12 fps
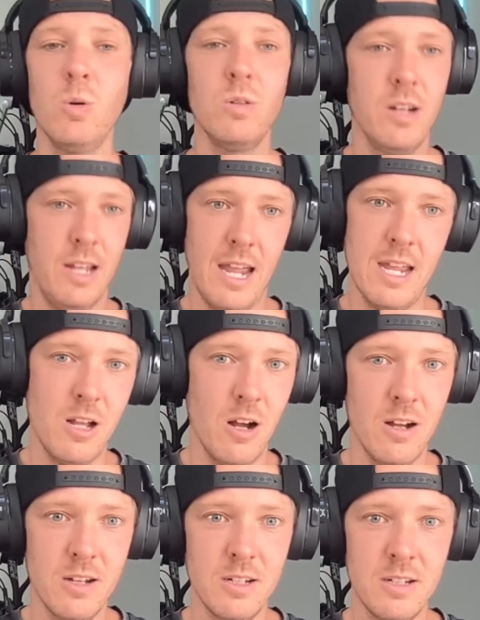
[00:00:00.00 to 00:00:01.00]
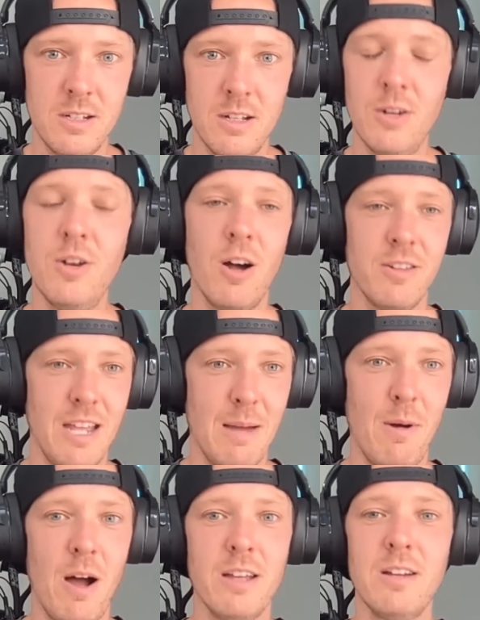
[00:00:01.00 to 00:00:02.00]
Okay, not
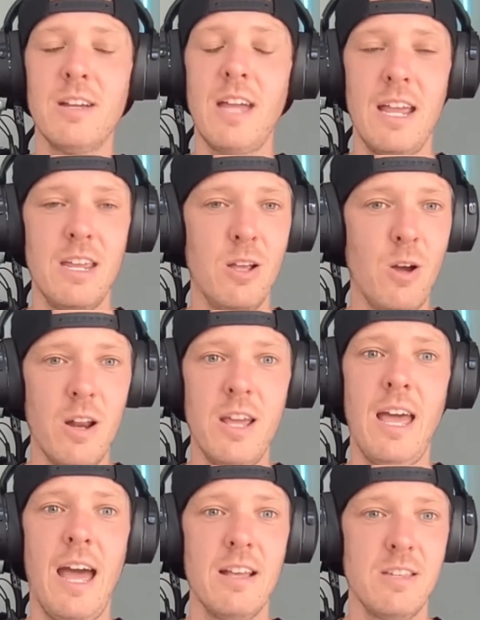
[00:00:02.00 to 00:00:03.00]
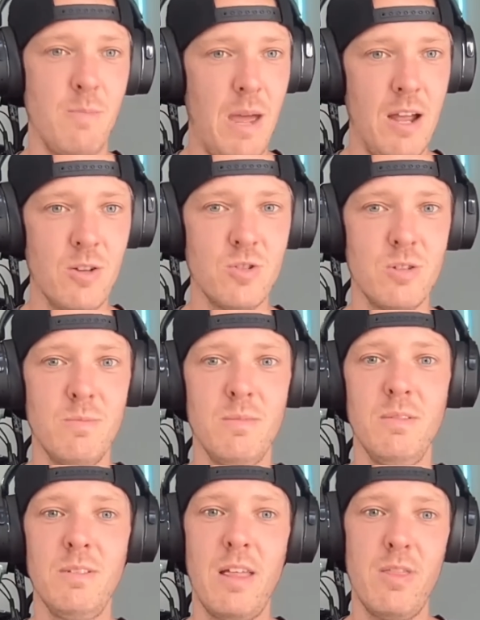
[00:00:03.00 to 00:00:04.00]
DMI. Okay, you got to get some 800
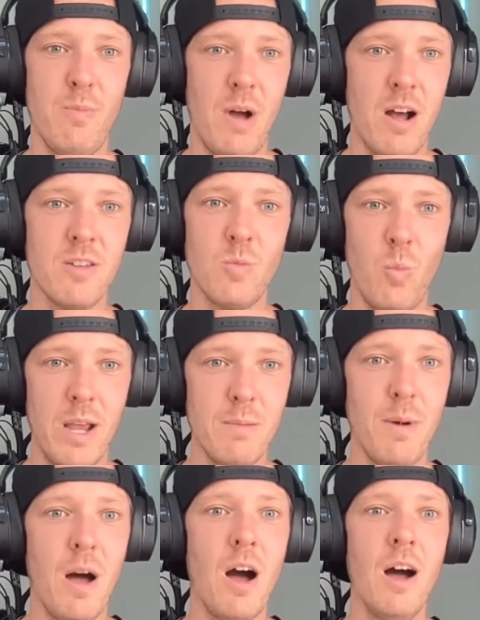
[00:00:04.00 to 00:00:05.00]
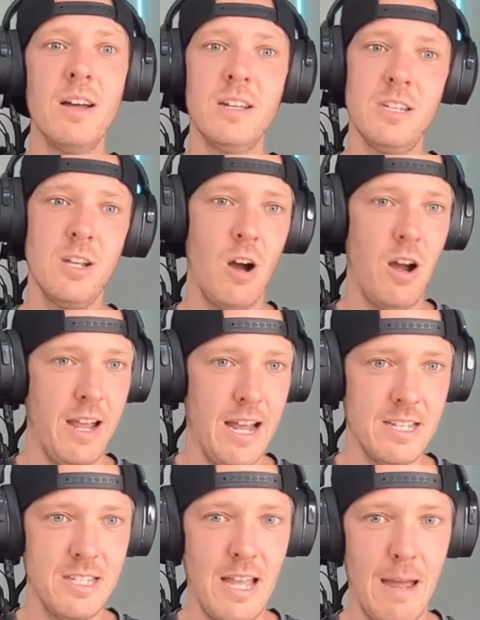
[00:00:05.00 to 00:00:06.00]
length bars, the wing bar. You got to get a
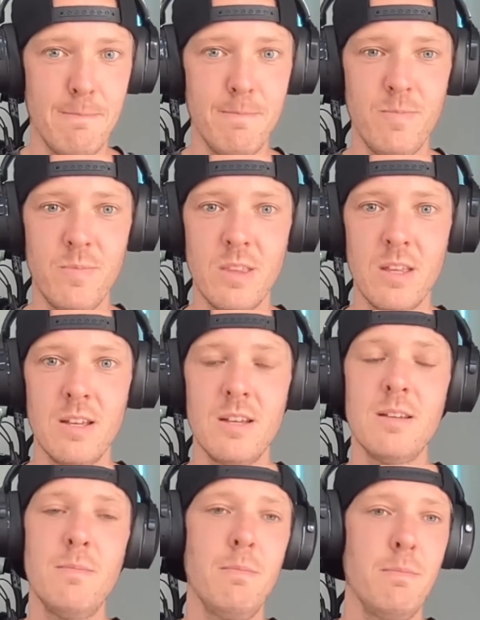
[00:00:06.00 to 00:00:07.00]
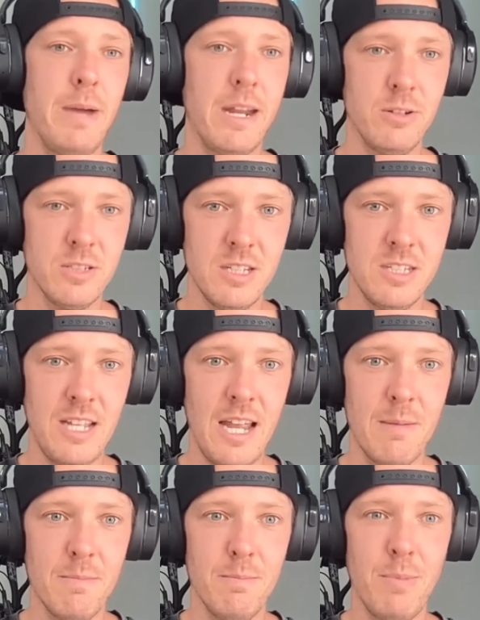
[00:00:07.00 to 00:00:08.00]
stem. Pedals are the
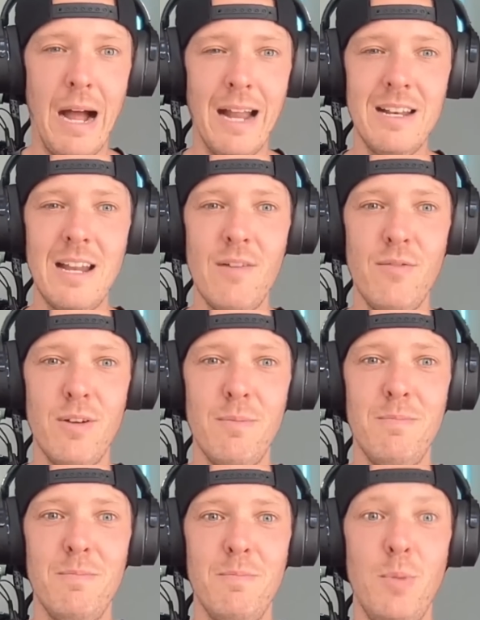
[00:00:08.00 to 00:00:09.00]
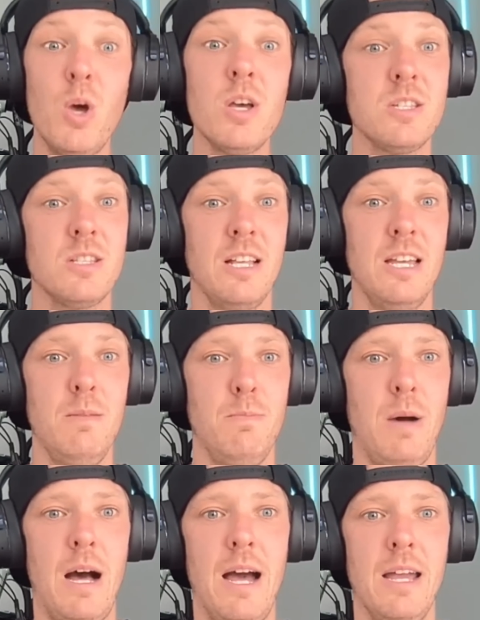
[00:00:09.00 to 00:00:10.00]
same, but I'd never personally
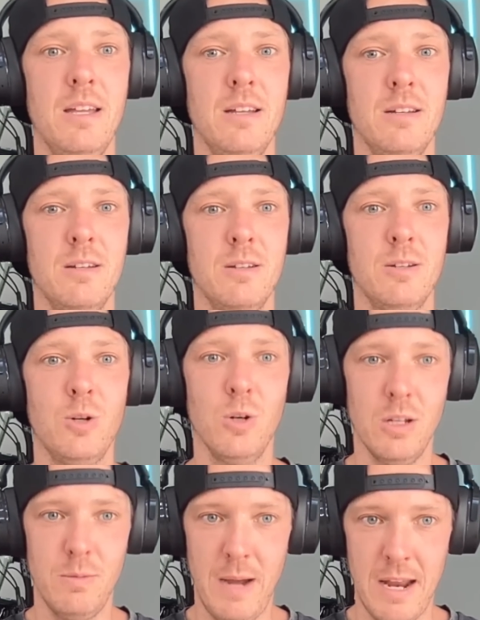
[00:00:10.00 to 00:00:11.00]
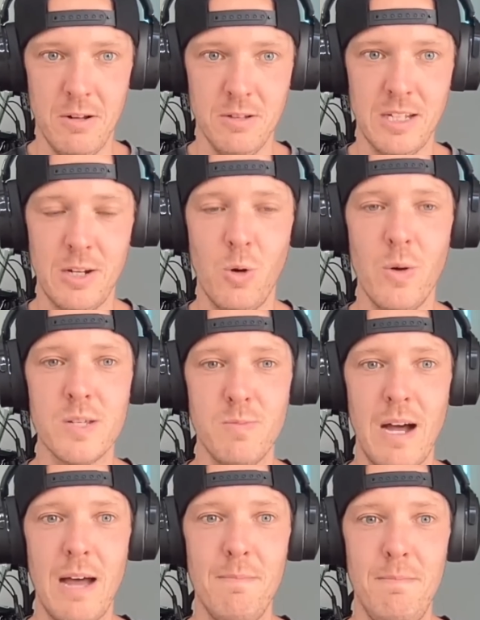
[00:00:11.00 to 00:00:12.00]
buy coloured pedals. I'd always
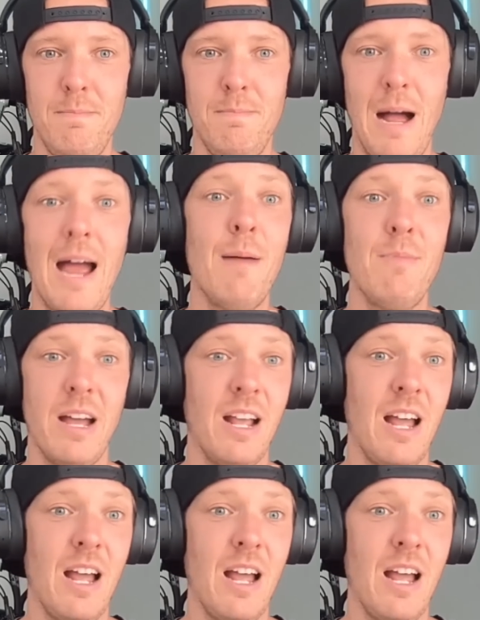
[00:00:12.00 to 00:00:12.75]
buy. I am that guy.